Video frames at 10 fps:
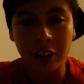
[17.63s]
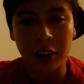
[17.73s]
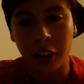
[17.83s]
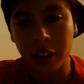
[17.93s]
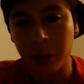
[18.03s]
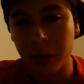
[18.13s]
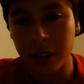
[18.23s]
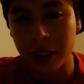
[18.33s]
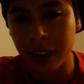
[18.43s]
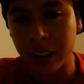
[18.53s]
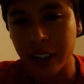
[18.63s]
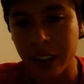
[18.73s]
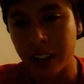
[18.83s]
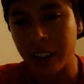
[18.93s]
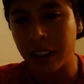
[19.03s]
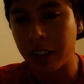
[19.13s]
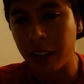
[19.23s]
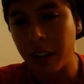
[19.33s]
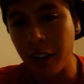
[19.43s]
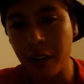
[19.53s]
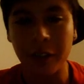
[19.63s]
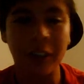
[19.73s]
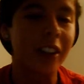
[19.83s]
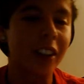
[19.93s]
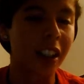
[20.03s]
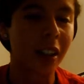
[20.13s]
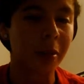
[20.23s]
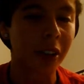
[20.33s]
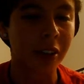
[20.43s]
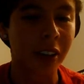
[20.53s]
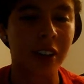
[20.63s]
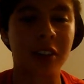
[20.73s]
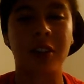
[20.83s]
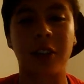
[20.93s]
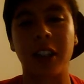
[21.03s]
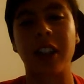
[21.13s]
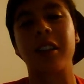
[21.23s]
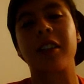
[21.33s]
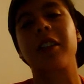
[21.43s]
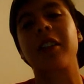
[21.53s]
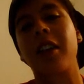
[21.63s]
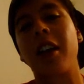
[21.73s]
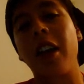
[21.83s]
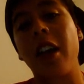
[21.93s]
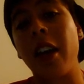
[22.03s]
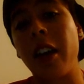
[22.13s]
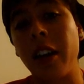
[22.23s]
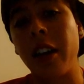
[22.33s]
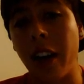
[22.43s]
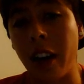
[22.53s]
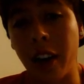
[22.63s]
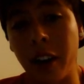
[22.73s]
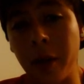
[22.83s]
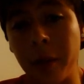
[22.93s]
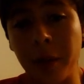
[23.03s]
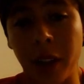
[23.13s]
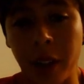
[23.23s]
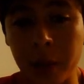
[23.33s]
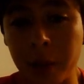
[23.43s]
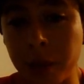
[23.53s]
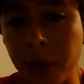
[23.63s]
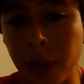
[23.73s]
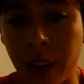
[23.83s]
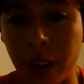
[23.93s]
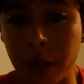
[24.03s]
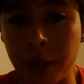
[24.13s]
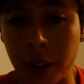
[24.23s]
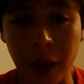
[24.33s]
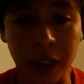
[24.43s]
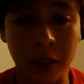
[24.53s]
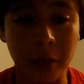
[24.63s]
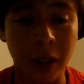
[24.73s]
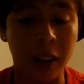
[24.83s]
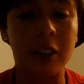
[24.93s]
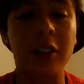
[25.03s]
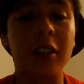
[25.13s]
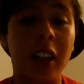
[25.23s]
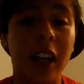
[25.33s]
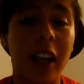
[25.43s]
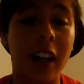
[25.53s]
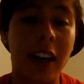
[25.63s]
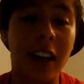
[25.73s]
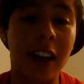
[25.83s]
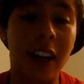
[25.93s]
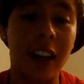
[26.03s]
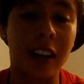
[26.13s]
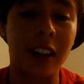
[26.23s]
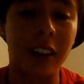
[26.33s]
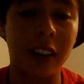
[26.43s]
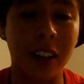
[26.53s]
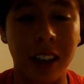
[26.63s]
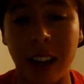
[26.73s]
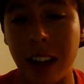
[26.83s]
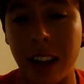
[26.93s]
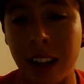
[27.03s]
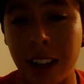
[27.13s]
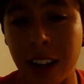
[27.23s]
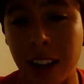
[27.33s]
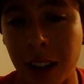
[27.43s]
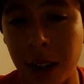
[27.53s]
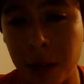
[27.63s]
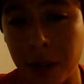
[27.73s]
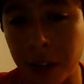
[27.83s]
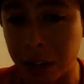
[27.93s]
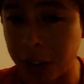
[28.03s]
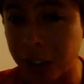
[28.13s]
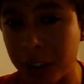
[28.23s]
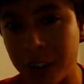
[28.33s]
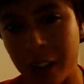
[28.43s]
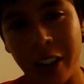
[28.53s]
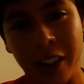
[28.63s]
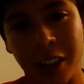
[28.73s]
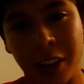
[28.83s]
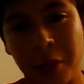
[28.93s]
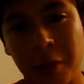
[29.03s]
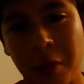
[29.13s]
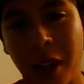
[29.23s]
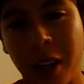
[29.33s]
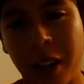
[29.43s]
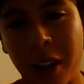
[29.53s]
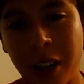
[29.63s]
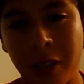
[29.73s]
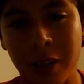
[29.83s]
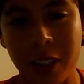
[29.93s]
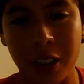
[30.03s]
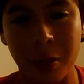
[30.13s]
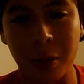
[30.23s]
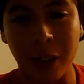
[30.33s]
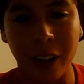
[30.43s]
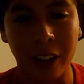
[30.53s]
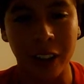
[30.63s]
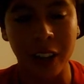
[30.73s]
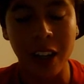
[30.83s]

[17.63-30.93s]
just recently fully came out as trans. I'm a female to male, and I am officially starting my video blog.